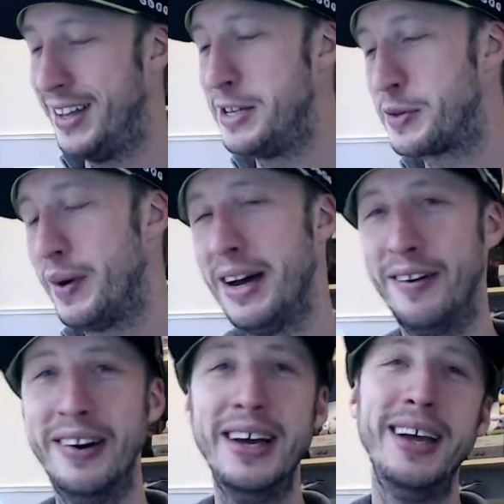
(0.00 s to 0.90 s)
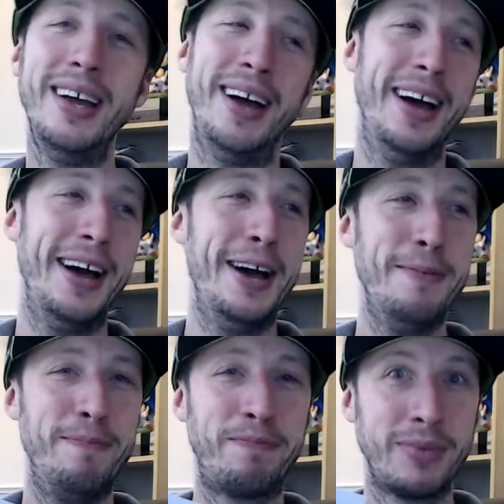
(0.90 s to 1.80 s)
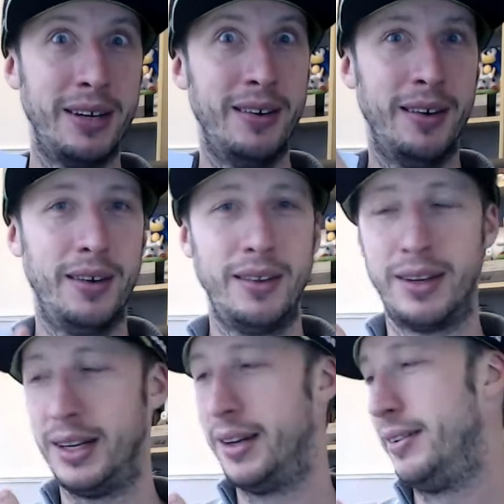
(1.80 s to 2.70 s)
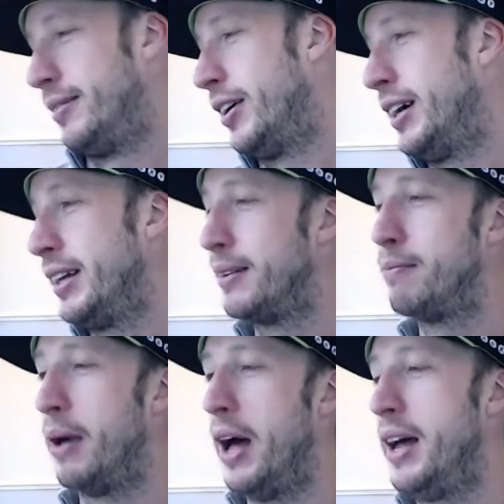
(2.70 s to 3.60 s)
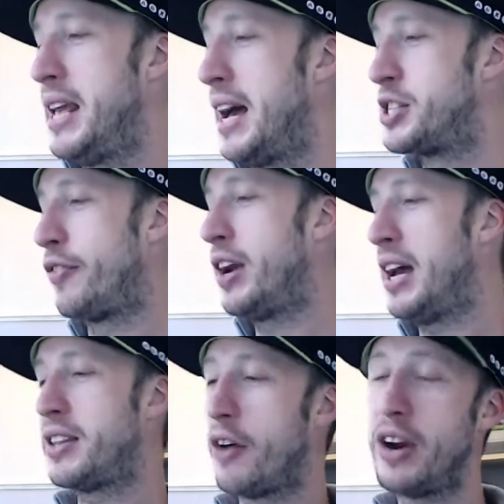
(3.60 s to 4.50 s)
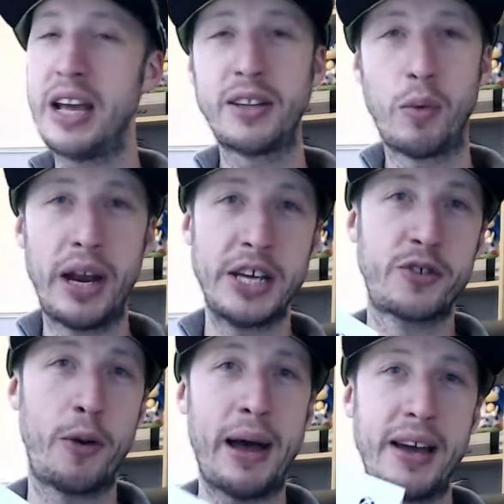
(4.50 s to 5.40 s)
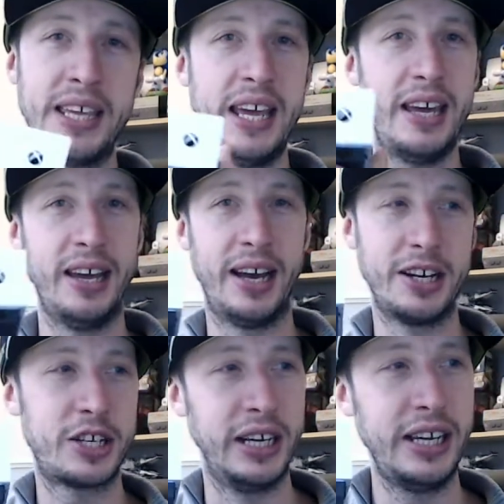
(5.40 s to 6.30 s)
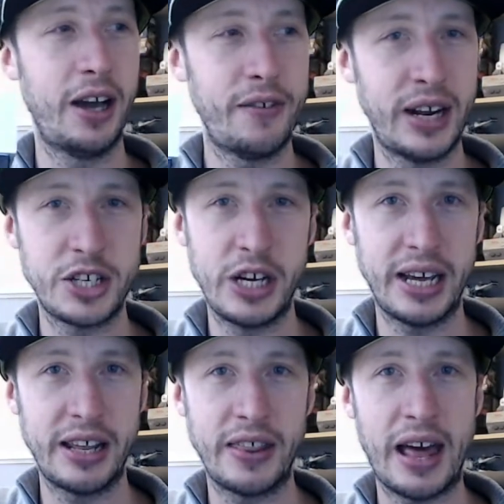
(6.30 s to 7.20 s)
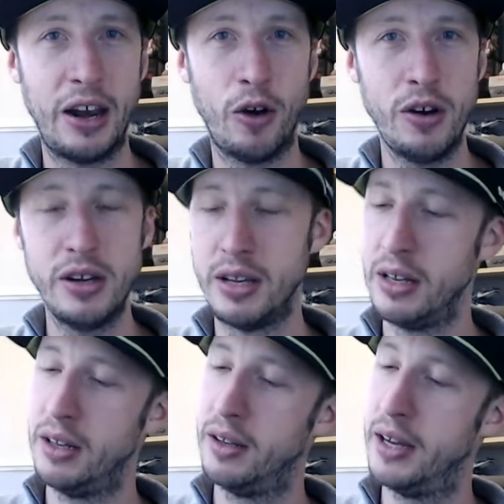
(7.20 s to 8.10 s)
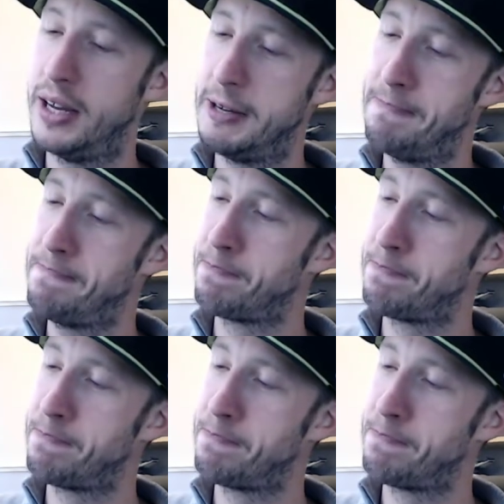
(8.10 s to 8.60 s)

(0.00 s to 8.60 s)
as well. Um, I know, right? Uh, yes, I've only had I've only had the One S for about a year actually. I haven't actually had it that long. Um,